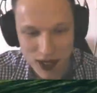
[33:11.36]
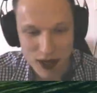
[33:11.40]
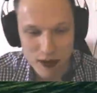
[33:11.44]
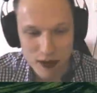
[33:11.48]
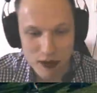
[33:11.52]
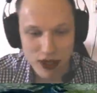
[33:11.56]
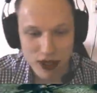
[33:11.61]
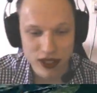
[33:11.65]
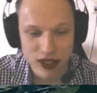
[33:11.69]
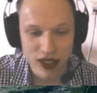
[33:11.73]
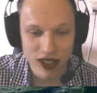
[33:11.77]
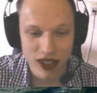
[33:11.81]

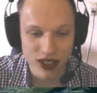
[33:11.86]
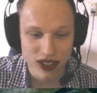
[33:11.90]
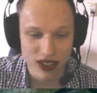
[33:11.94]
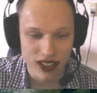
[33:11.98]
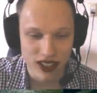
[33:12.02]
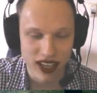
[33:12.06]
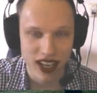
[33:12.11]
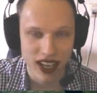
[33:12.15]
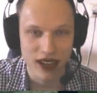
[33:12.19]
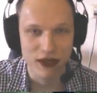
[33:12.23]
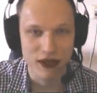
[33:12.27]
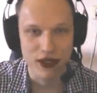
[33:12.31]
McDonald's or
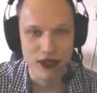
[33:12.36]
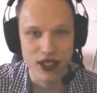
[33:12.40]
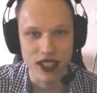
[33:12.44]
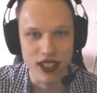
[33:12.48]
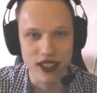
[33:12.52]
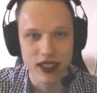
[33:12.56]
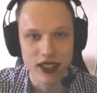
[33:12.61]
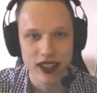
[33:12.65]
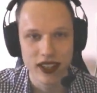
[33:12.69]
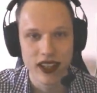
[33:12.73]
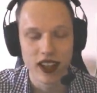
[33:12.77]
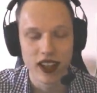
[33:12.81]
KFC?
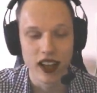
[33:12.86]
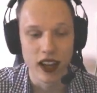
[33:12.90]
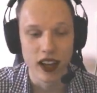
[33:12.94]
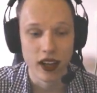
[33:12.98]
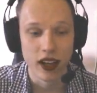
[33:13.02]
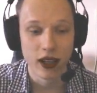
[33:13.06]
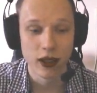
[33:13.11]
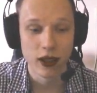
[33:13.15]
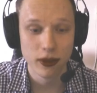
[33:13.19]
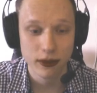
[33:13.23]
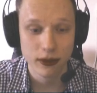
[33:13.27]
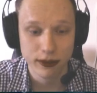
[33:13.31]

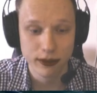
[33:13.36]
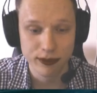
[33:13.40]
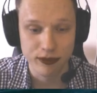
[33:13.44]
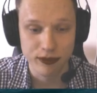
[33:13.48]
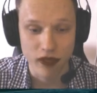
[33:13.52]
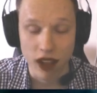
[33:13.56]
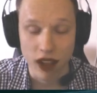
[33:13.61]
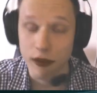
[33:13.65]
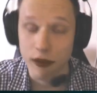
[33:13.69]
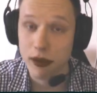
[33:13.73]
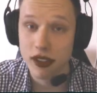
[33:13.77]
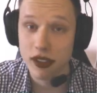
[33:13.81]
Um,
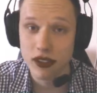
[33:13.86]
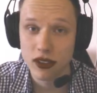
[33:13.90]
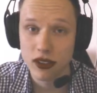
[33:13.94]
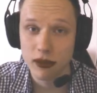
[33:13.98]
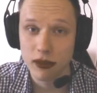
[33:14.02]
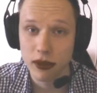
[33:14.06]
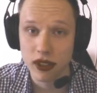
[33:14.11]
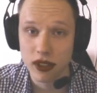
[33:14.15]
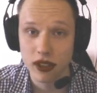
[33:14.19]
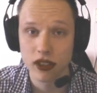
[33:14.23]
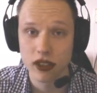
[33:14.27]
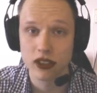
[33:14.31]
I've been to the
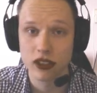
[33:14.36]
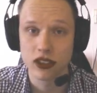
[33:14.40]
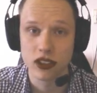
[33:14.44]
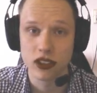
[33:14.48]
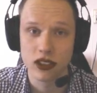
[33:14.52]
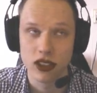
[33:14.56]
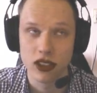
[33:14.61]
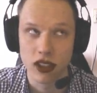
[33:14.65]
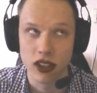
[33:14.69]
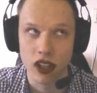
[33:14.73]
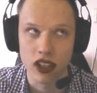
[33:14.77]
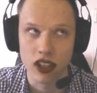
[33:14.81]
McDonald's
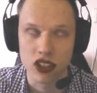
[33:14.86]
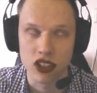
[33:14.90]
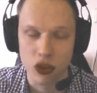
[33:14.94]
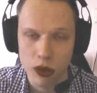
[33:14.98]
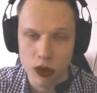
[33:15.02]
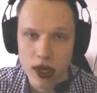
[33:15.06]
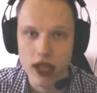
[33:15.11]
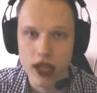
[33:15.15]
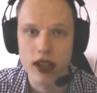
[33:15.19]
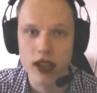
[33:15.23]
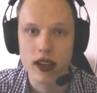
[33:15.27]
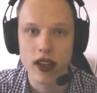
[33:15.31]
last
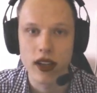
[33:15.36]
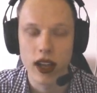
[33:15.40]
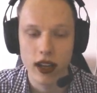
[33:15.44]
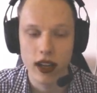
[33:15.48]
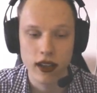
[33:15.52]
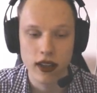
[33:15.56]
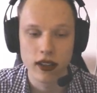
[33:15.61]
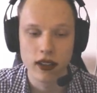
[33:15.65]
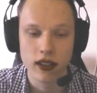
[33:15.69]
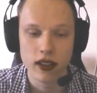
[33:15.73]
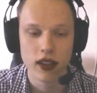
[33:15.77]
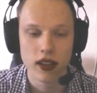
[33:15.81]
week
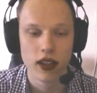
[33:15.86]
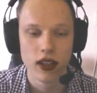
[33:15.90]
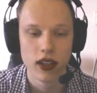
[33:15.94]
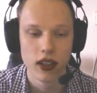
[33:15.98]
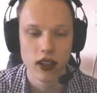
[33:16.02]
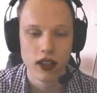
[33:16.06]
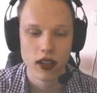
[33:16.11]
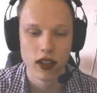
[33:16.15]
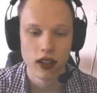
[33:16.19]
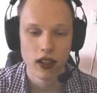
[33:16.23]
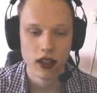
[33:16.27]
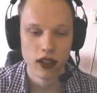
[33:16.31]
and
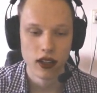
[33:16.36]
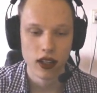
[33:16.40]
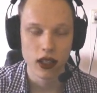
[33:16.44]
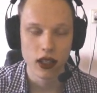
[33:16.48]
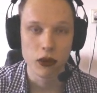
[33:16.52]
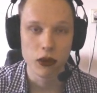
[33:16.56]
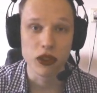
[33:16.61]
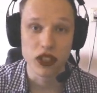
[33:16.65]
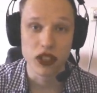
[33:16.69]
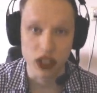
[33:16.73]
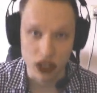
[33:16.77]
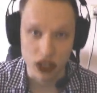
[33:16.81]
it
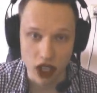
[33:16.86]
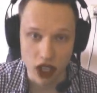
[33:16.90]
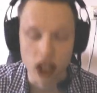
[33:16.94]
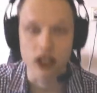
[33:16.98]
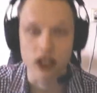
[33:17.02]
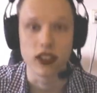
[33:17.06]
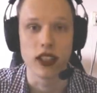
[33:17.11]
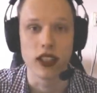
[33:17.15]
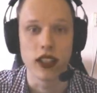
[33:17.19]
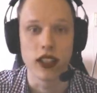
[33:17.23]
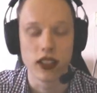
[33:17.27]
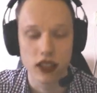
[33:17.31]
was
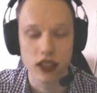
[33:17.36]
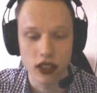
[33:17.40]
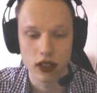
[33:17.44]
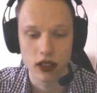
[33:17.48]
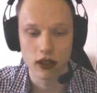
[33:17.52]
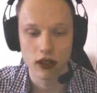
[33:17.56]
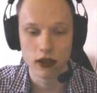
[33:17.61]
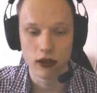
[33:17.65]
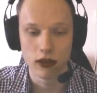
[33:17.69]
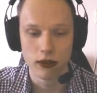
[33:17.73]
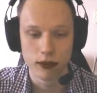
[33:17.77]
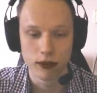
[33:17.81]
disgusting,
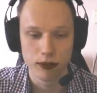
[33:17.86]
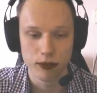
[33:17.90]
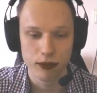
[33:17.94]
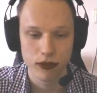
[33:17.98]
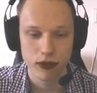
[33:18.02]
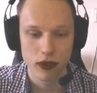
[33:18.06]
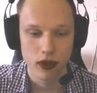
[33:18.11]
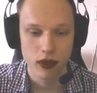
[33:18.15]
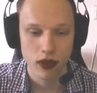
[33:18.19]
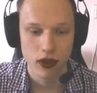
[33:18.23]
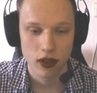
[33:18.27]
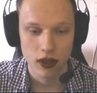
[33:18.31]
so
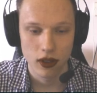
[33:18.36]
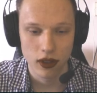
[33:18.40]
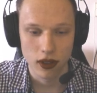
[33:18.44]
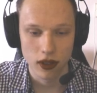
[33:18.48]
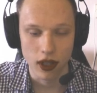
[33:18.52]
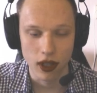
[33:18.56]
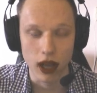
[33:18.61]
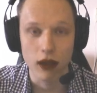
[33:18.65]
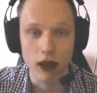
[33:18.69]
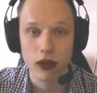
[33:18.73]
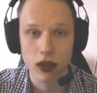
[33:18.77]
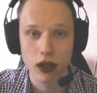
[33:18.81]

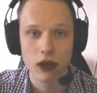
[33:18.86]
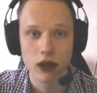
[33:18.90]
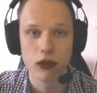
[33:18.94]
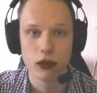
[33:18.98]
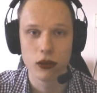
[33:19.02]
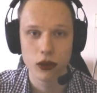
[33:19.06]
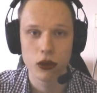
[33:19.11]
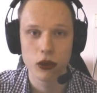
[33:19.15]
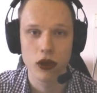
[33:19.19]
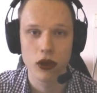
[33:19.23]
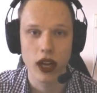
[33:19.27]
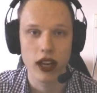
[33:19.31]
I'll go
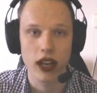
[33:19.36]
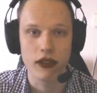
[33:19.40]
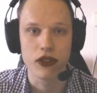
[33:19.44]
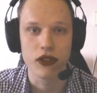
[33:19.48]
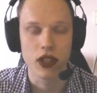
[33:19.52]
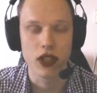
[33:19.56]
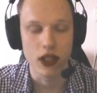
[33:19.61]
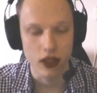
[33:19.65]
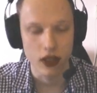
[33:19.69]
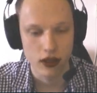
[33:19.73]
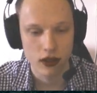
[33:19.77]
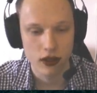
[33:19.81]
to
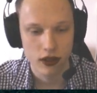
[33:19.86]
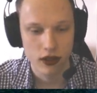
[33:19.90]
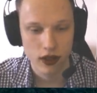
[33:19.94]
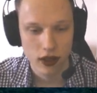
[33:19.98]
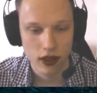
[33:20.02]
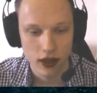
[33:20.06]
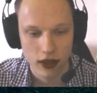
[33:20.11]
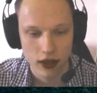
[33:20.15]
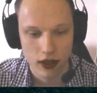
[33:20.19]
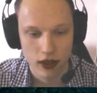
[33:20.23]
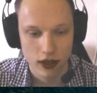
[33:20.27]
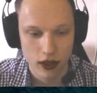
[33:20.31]
KFC.
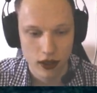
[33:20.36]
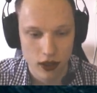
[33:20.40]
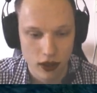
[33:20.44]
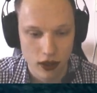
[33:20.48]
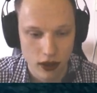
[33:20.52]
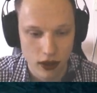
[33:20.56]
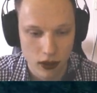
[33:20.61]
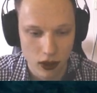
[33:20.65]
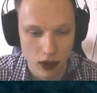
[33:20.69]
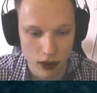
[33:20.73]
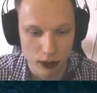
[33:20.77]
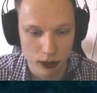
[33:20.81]

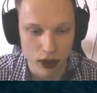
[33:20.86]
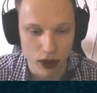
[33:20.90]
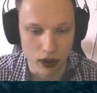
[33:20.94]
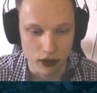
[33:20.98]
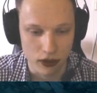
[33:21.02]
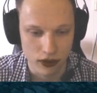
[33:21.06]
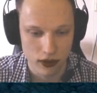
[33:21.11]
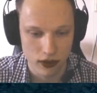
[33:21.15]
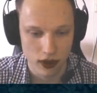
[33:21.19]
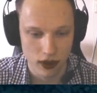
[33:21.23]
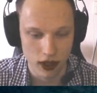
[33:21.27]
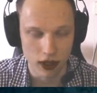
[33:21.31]
Or
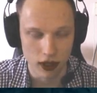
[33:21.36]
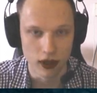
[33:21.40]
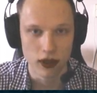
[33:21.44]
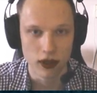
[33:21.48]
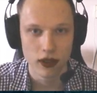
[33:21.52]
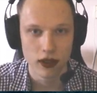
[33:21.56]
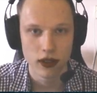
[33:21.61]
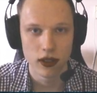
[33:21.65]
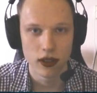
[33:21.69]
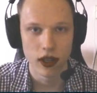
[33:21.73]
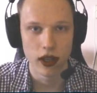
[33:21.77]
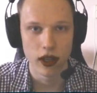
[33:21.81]
both. Oh.
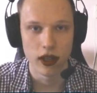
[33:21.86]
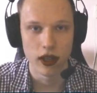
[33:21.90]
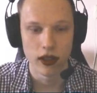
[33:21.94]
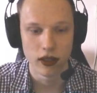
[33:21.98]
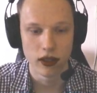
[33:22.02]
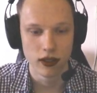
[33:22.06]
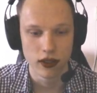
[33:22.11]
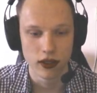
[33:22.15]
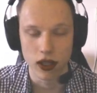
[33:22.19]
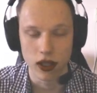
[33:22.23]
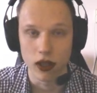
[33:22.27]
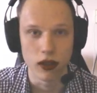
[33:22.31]
Uh,
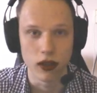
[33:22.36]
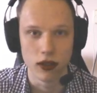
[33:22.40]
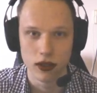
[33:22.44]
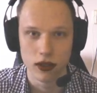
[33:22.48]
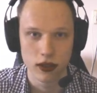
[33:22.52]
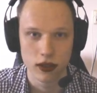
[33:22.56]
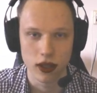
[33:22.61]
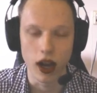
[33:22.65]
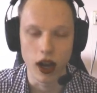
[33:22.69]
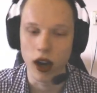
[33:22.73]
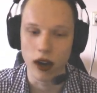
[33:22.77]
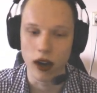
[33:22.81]
no.
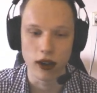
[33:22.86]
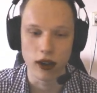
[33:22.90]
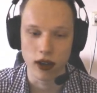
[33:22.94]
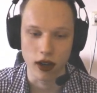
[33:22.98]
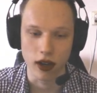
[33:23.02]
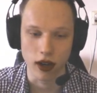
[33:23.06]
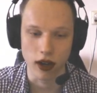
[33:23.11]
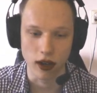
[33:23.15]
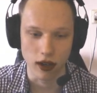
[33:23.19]
No, no, no.